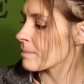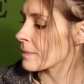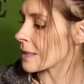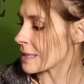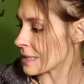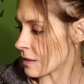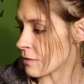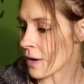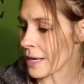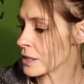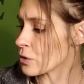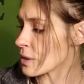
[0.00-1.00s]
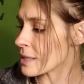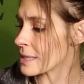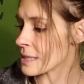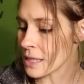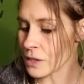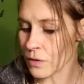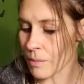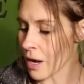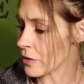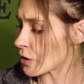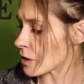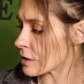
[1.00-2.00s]
it says advice or assistance from
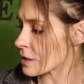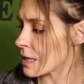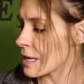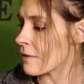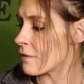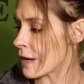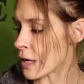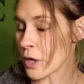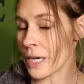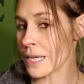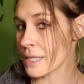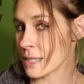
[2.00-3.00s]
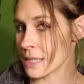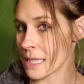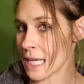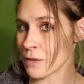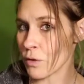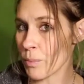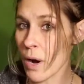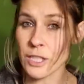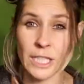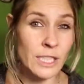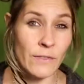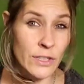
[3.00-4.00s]
others. Very successful
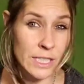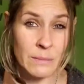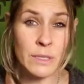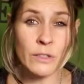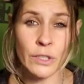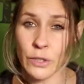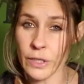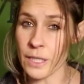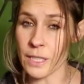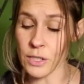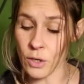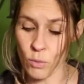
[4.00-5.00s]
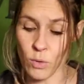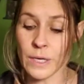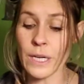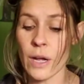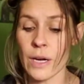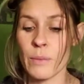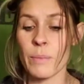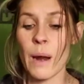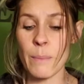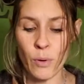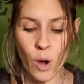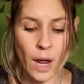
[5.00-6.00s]
project. So for some of you, you're going to start working on a
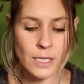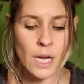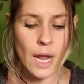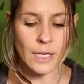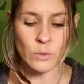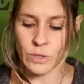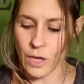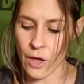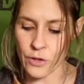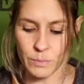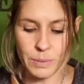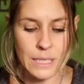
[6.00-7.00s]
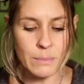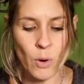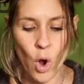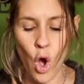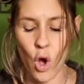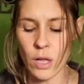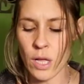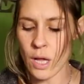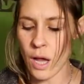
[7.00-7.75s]
project with other people.